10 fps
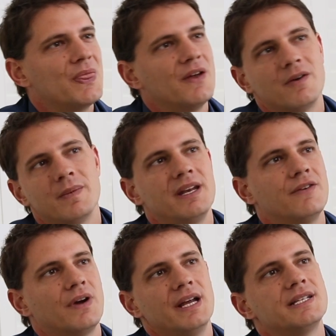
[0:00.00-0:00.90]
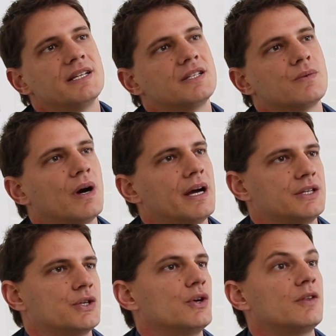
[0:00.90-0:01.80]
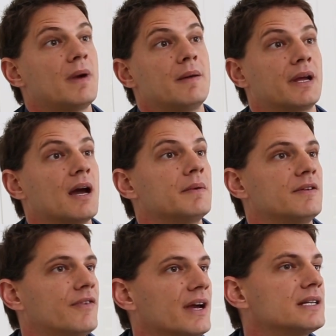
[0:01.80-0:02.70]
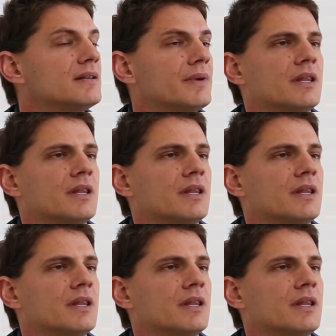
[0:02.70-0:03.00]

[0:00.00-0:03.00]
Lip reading: There are many reasons why a tooth may become infected,